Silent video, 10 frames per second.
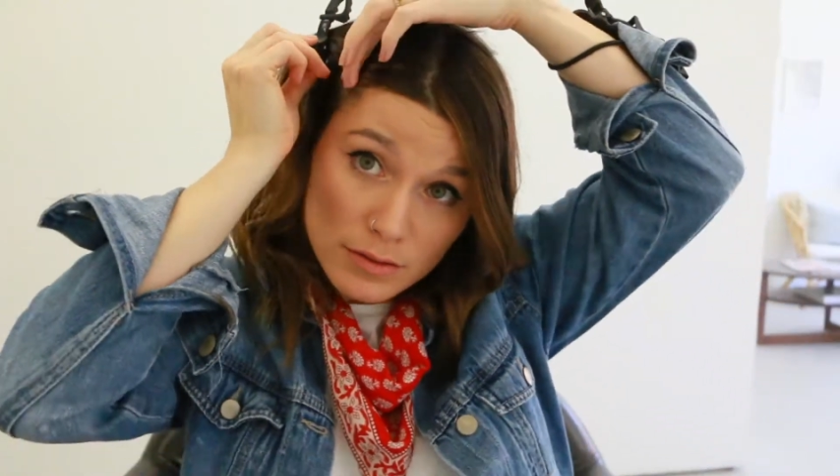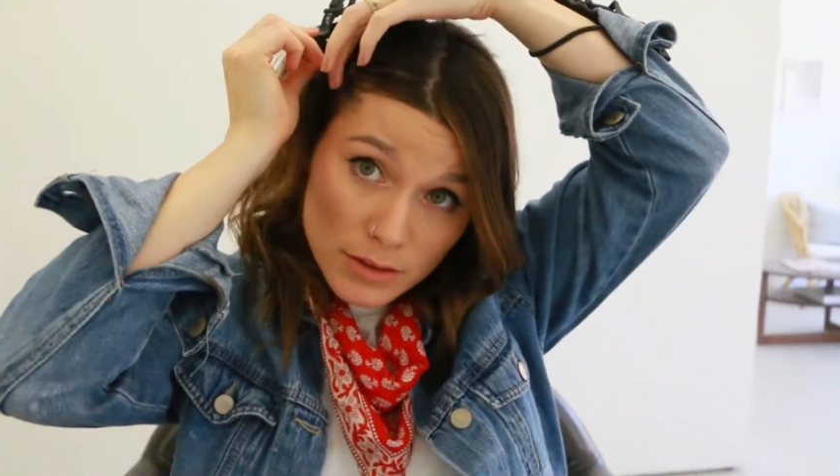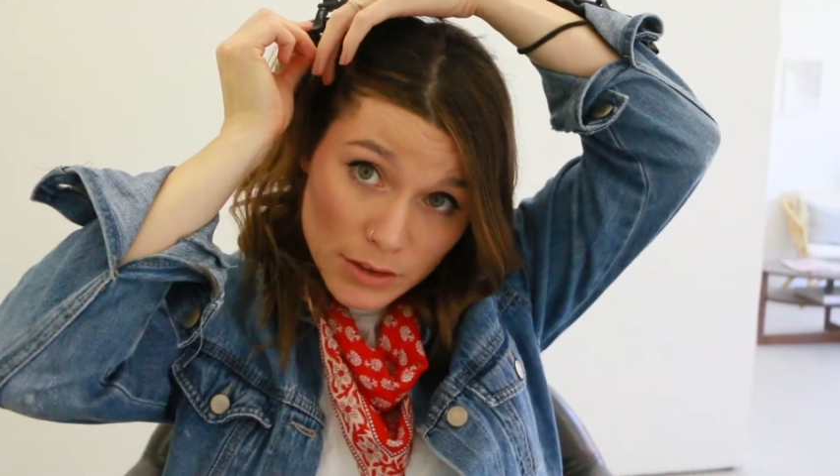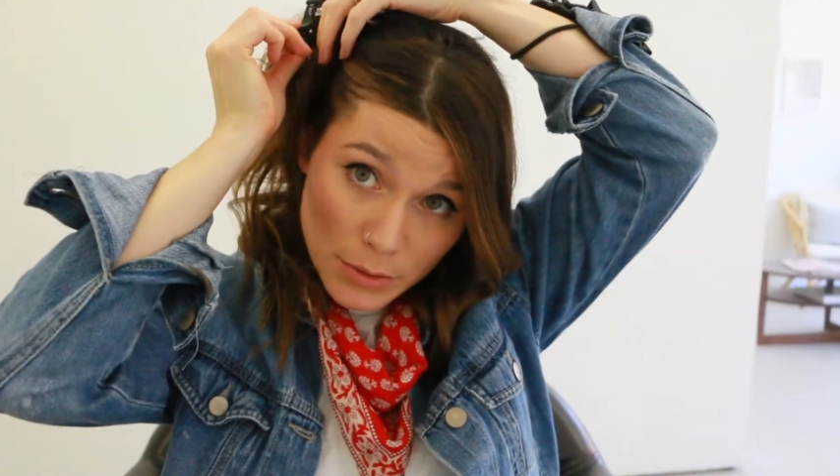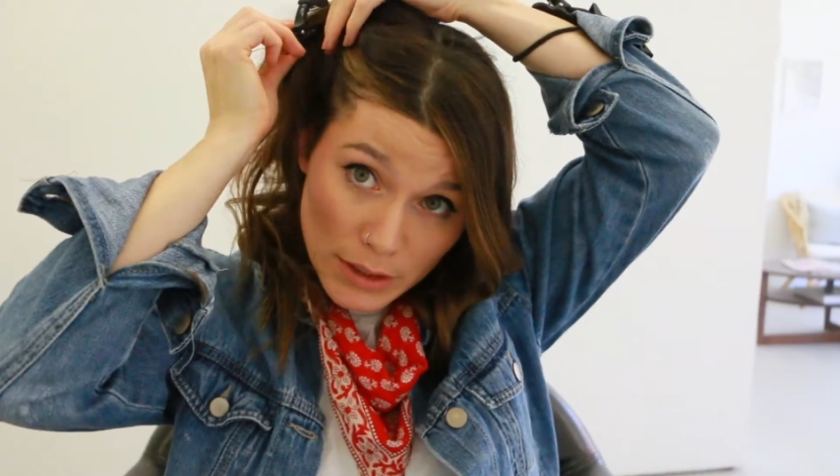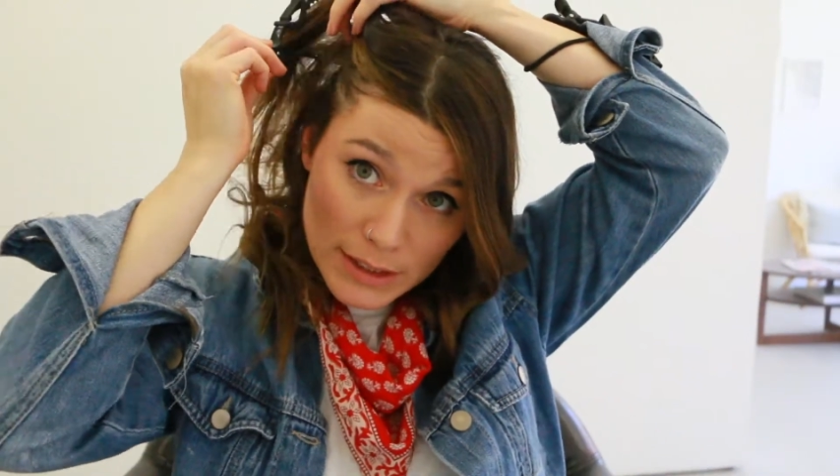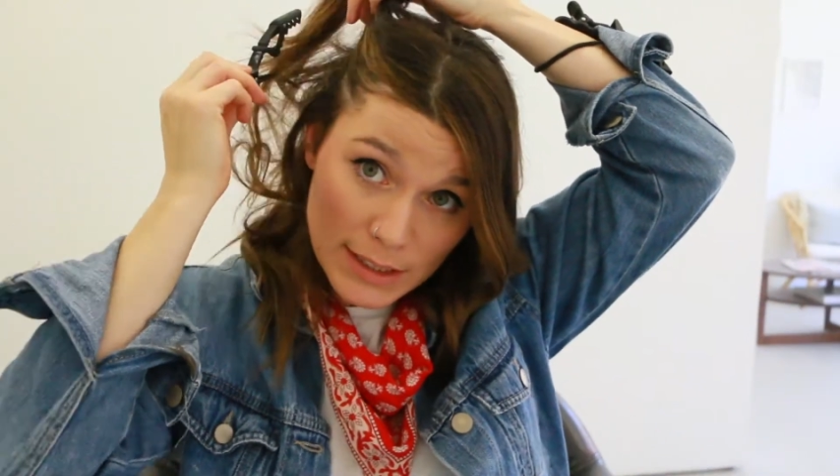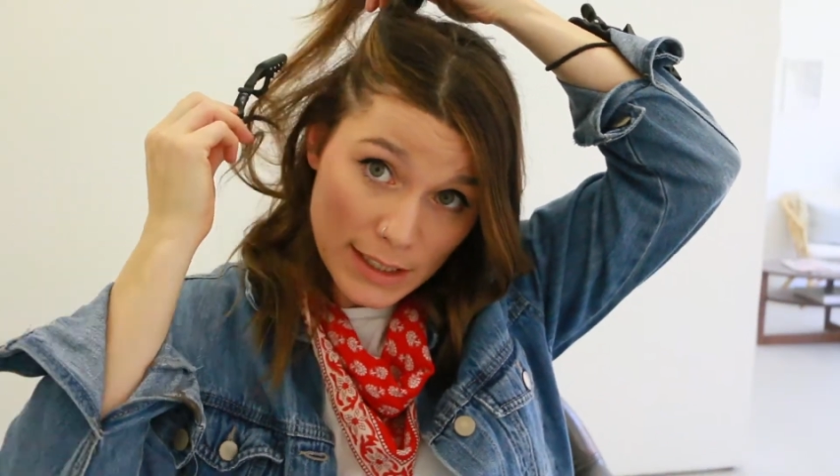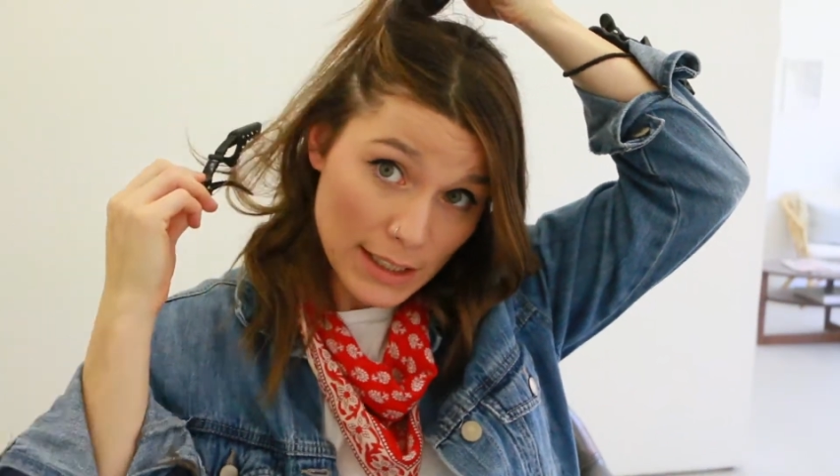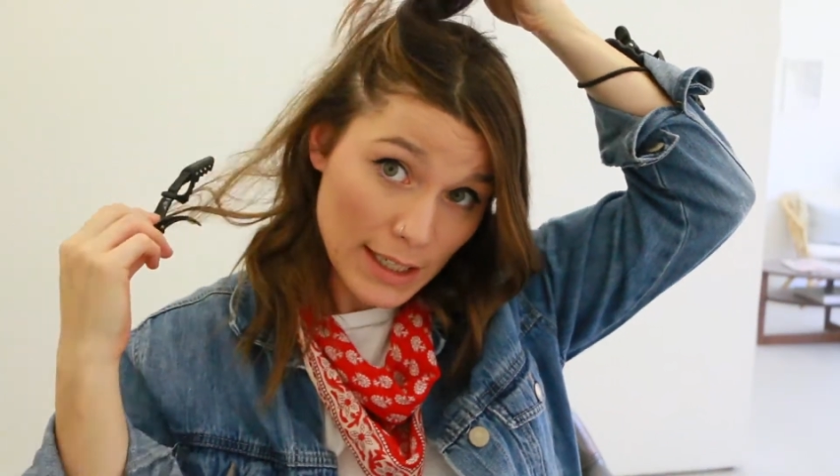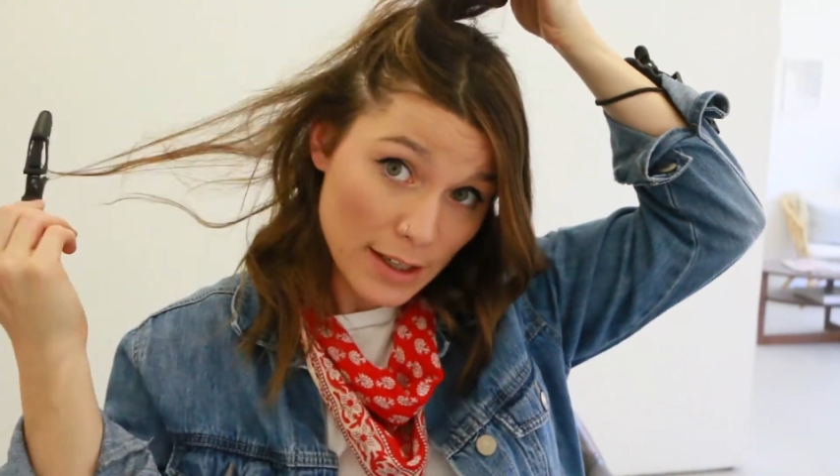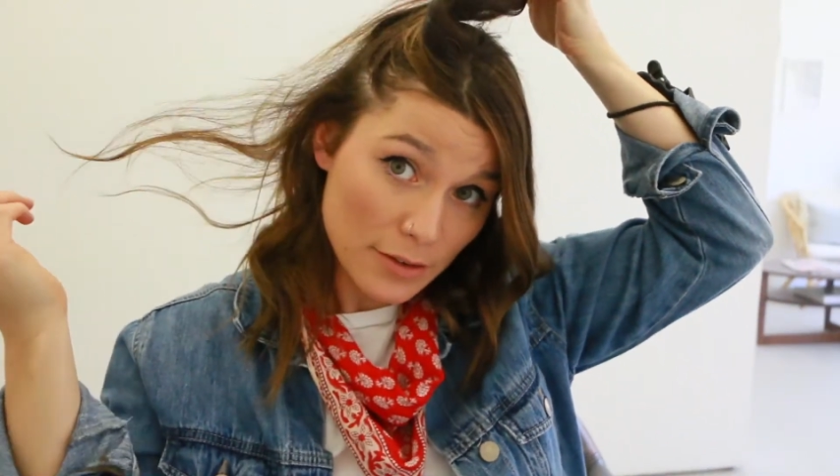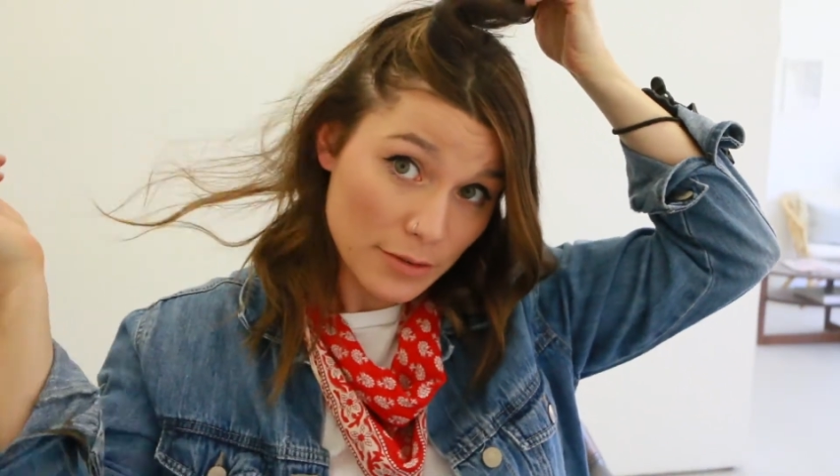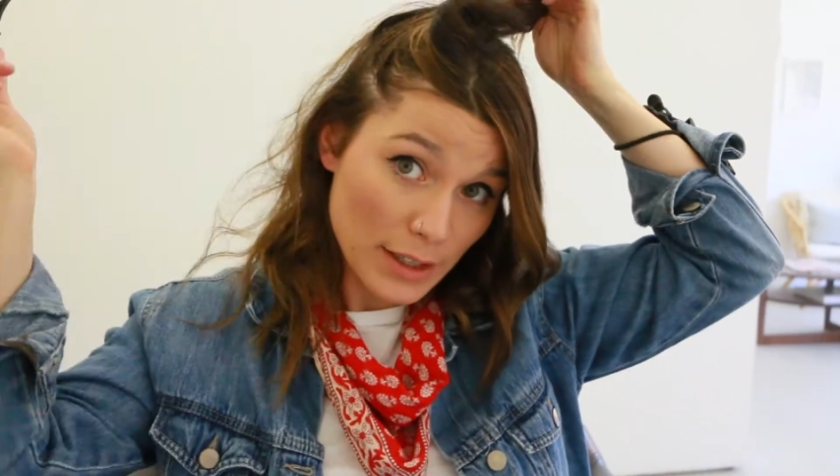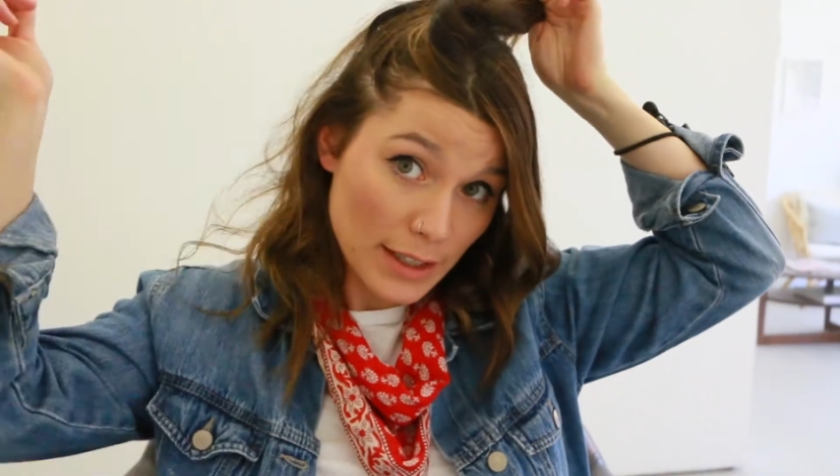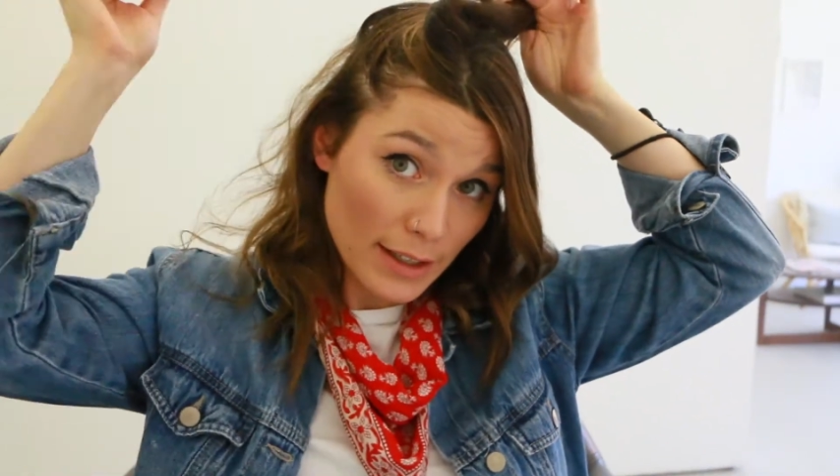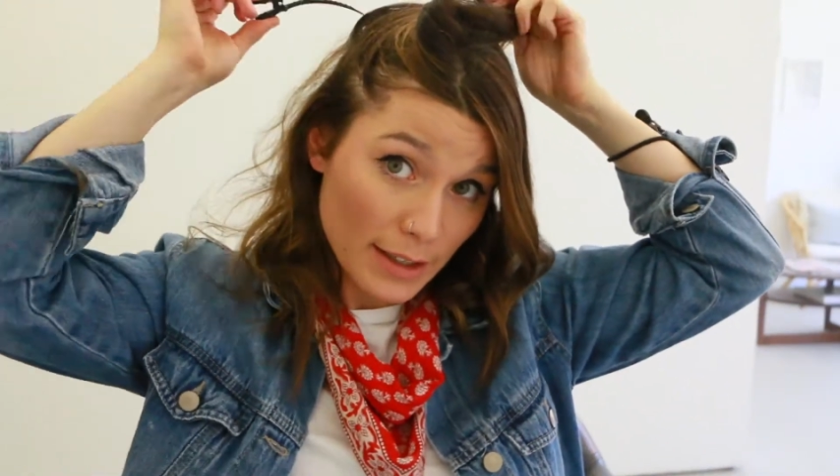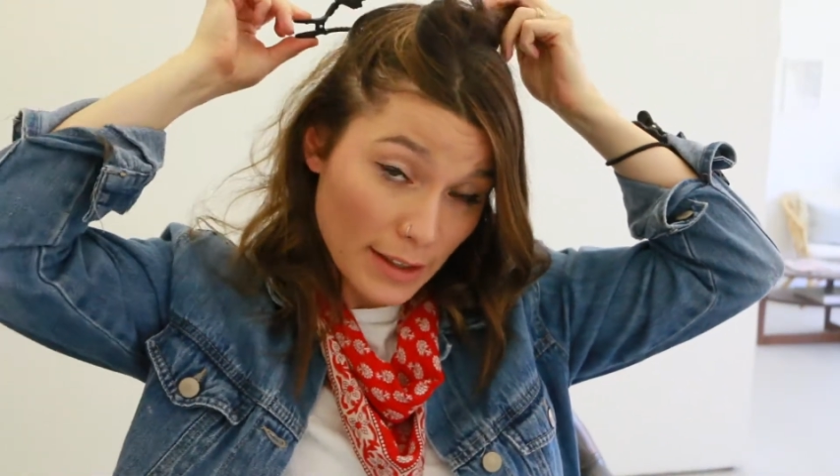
So we're gonna take it halfway like